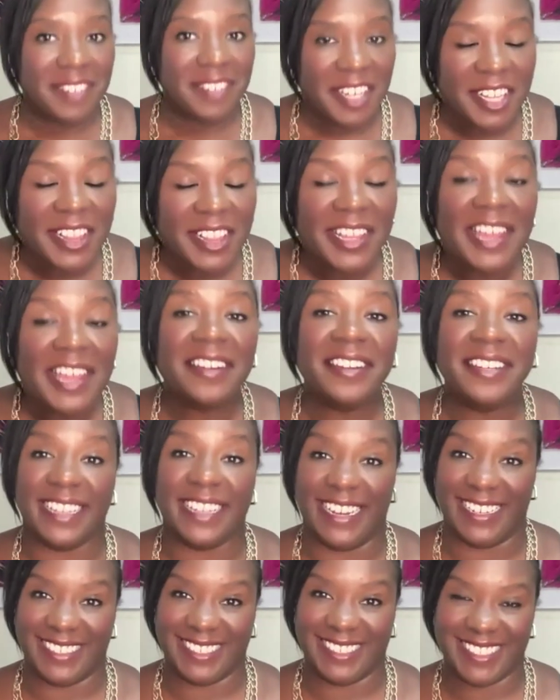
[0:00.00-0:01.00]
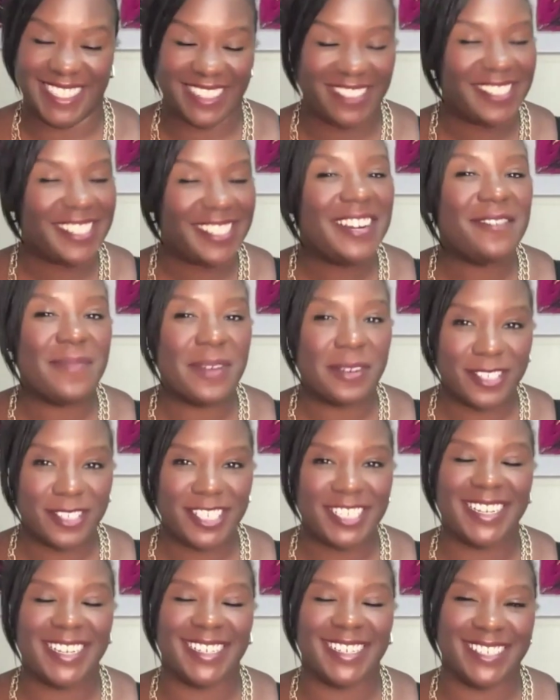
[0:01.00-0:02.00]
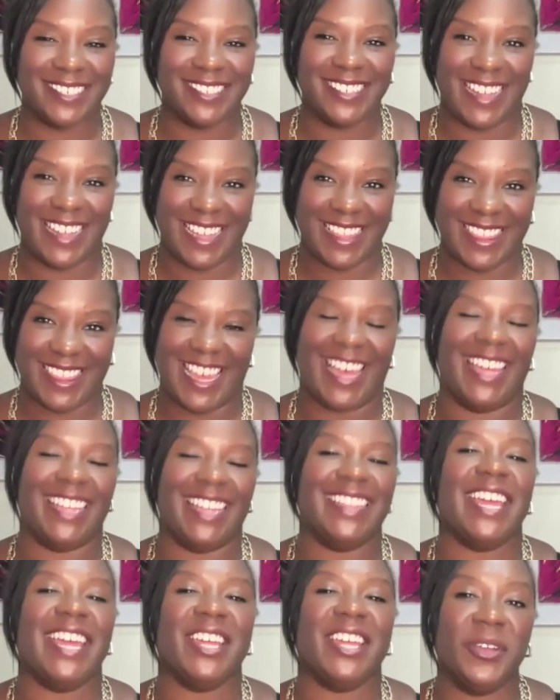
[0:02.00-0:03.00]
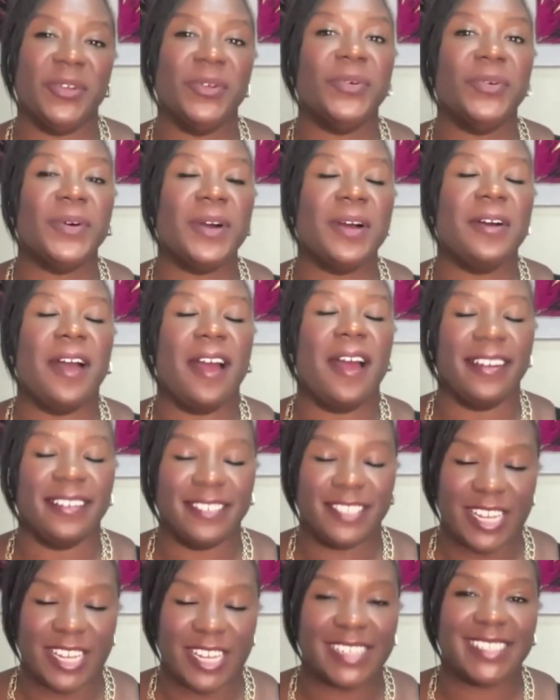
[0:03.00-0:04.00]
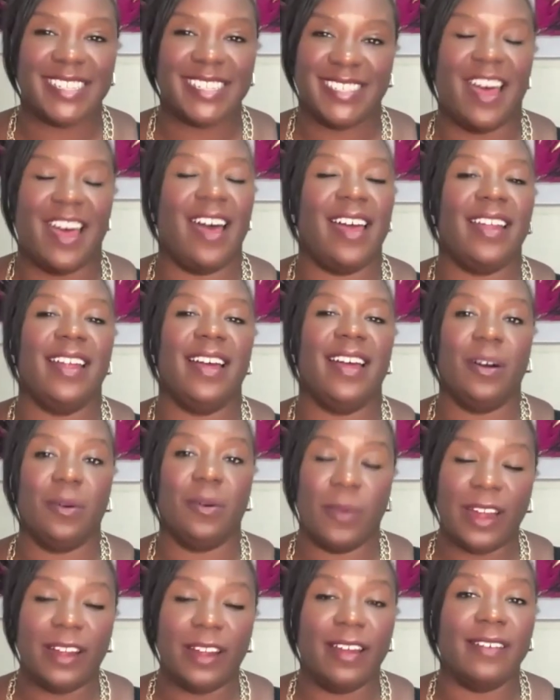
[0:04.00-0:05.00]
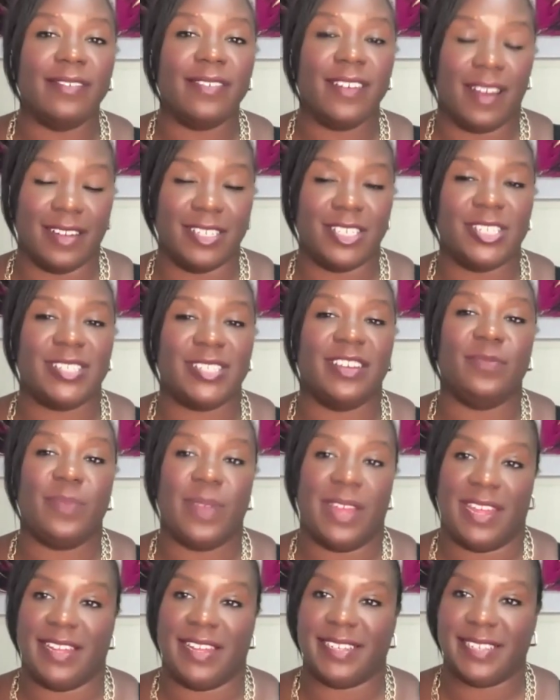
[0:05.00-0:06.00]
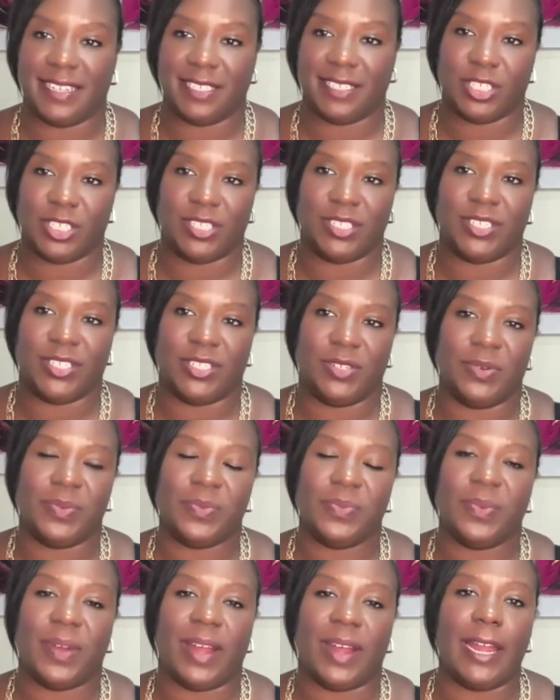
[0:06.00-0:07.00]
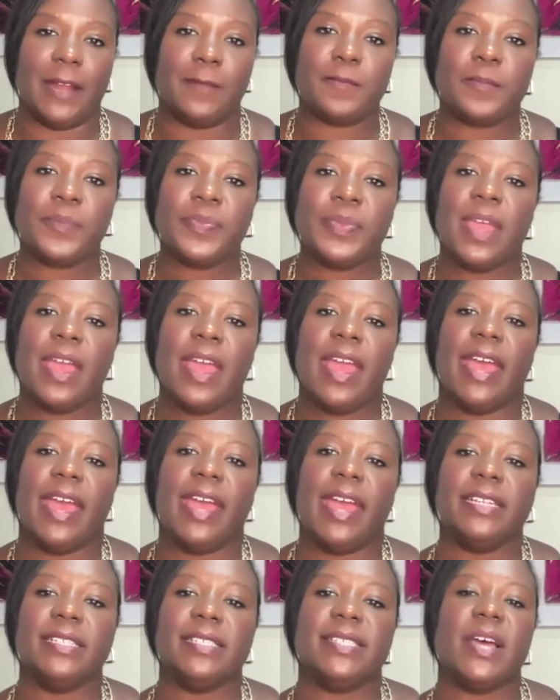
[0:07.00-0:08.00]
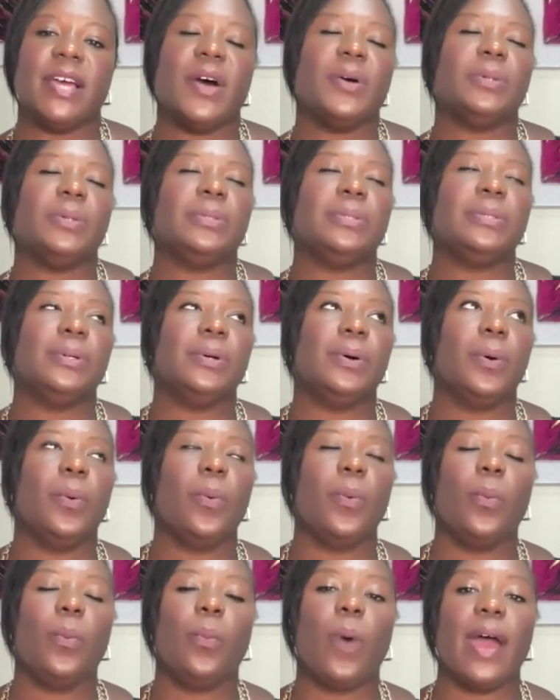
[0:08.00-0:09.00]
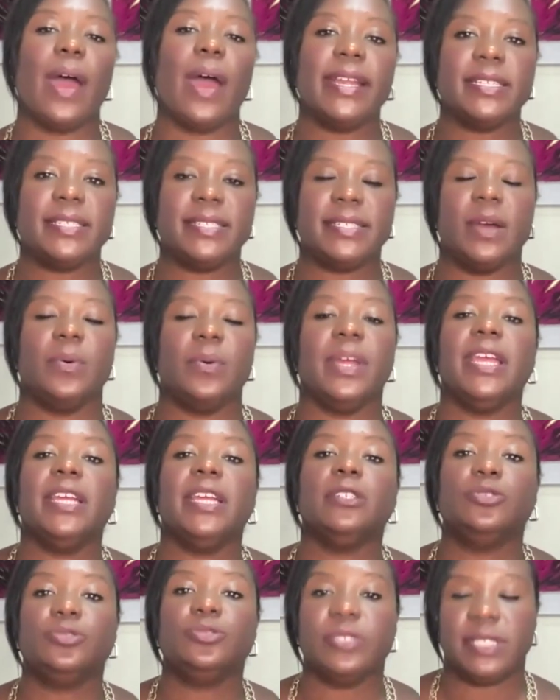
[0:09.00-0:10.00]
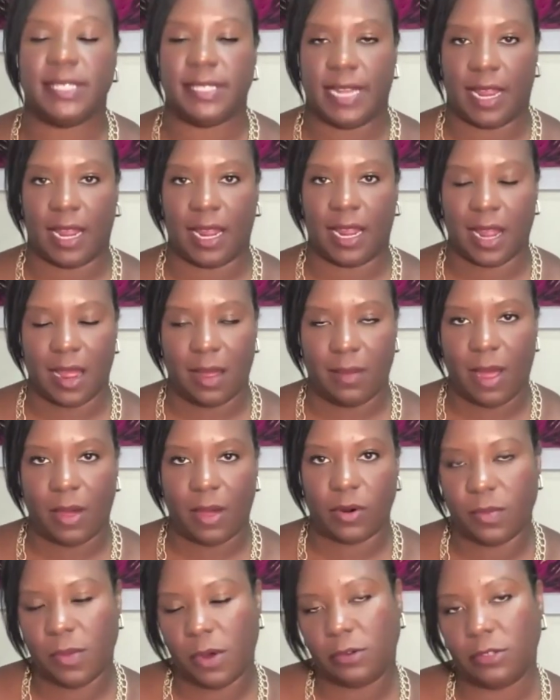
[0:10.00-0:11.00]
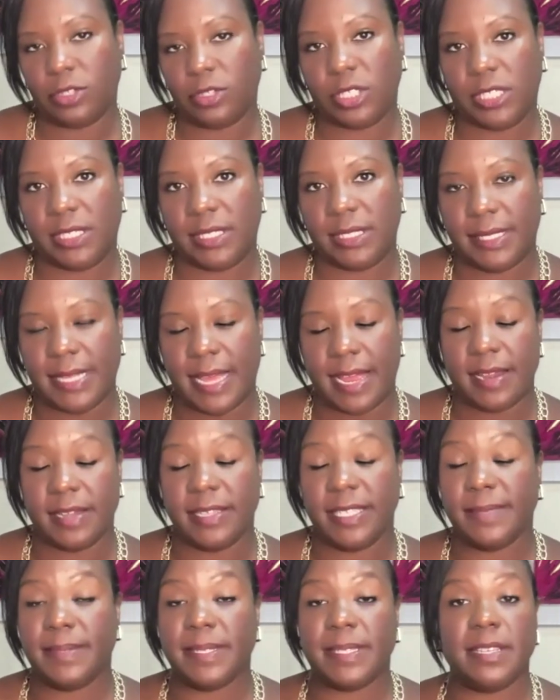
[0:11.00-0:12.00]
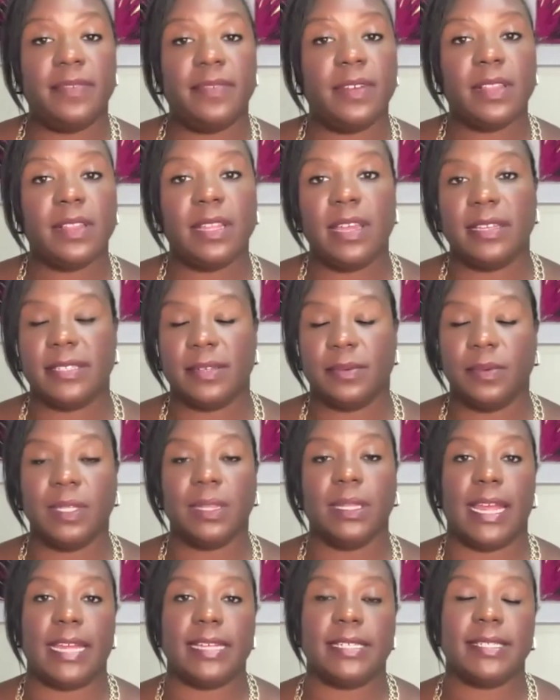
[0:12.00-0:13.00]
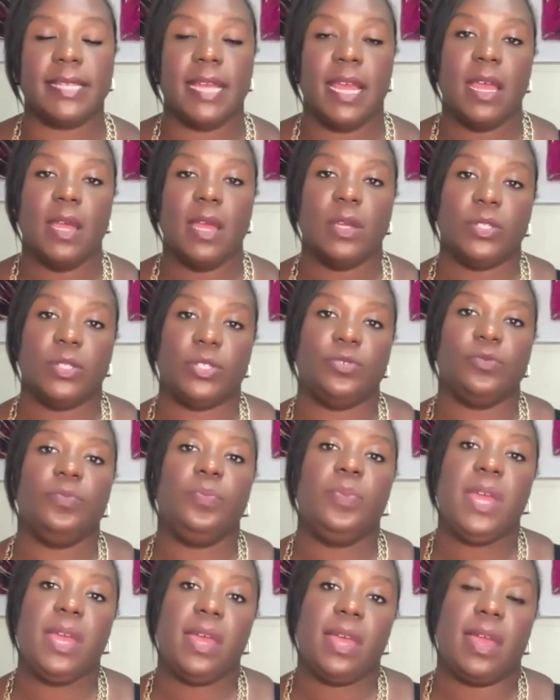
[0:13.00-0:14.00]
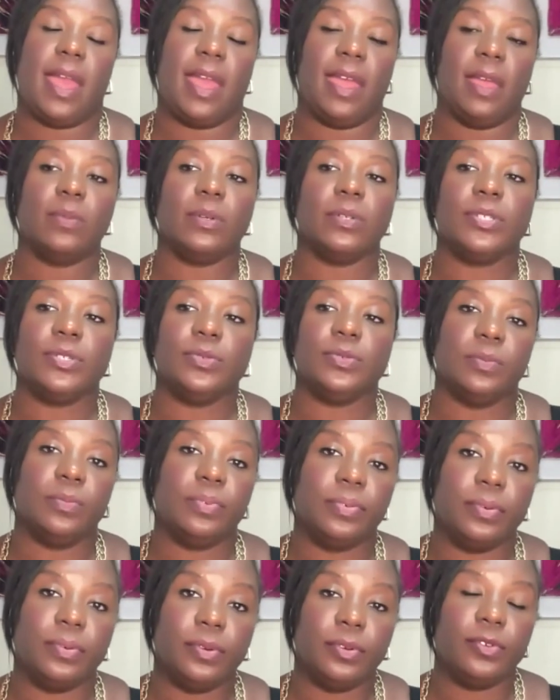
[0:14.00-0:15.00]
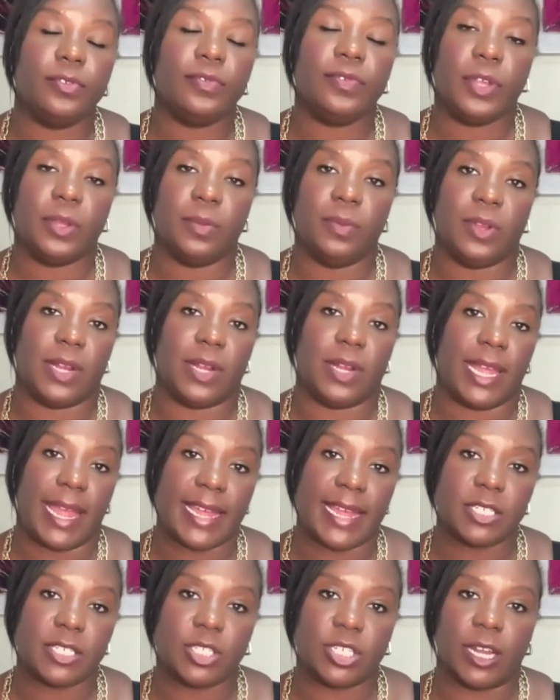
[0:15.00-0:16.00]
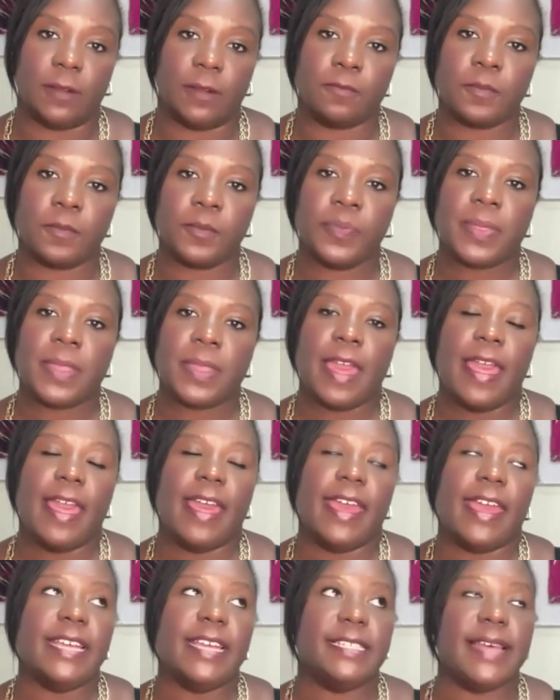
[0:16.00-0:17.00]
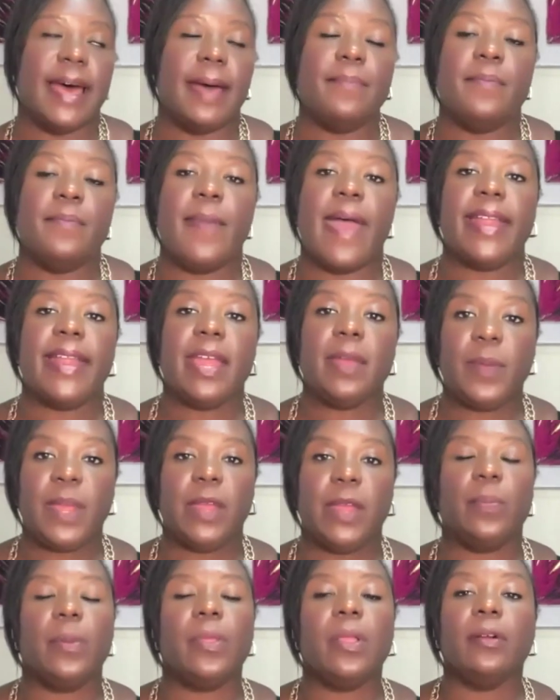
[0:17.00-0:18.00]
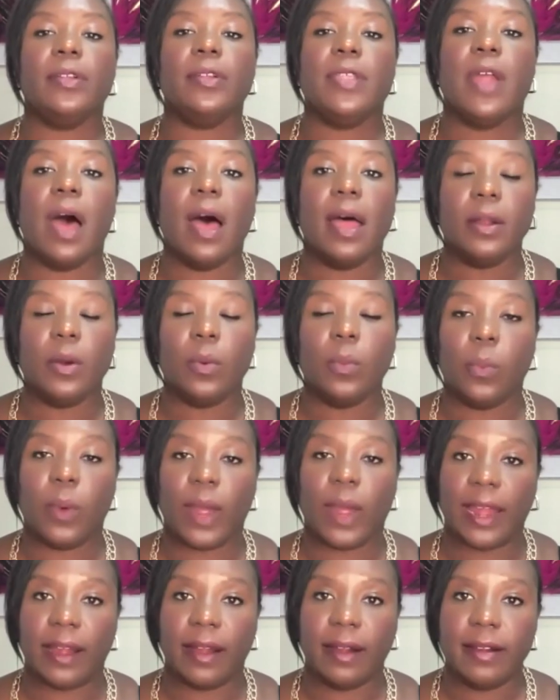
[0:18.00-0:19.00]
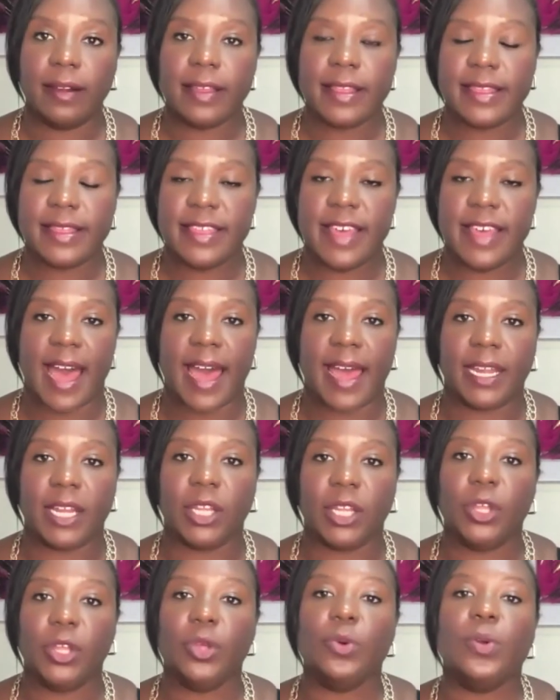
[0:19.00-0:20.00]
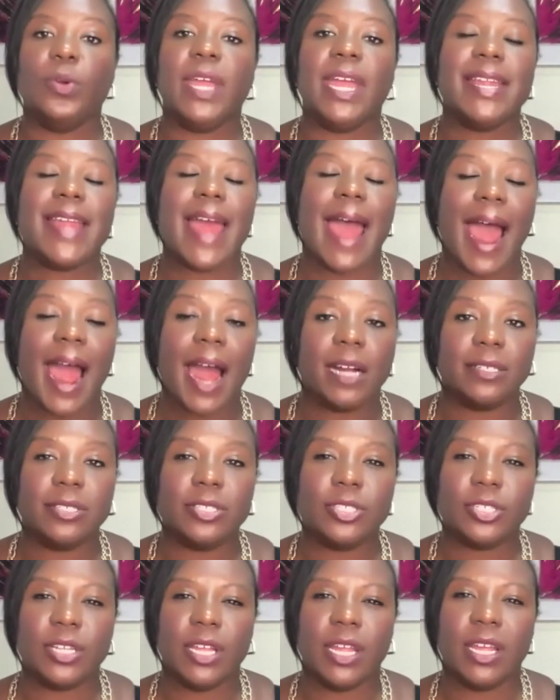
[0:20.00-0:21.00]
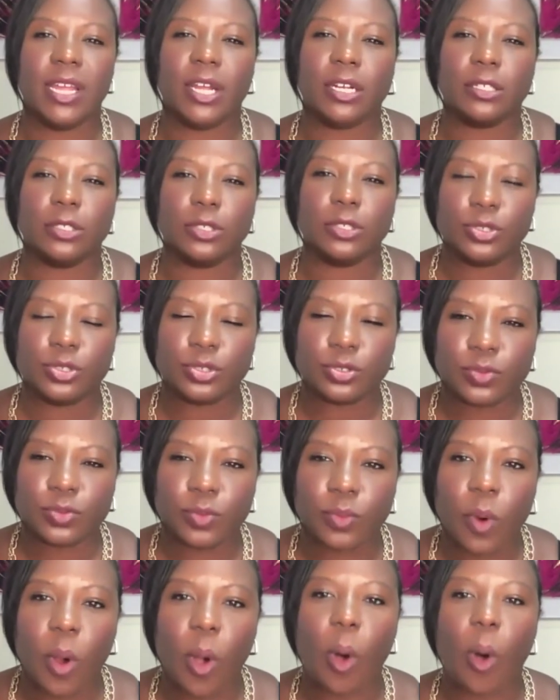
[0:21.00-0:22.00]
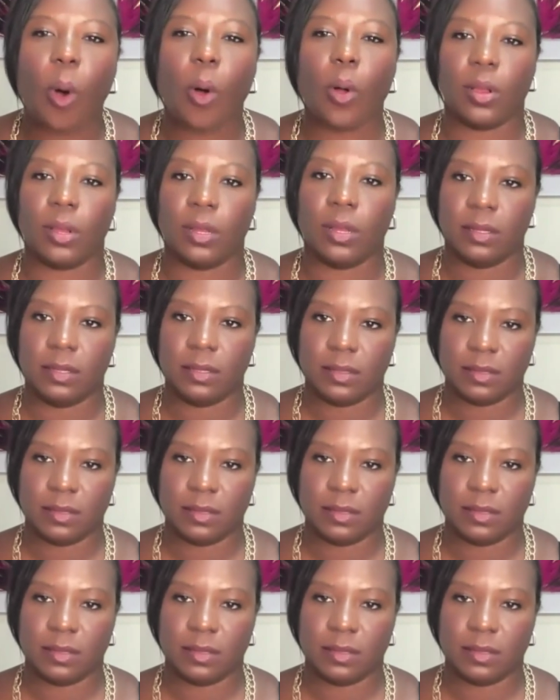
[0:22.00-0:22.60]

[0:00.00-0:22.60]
clearly there's an emotion underneath that that you are just not aware of conscious of paying attention to right and so what is so interesting about emotions and specifically as it relates to being able to improve communication is that many people are not aware that you can actually control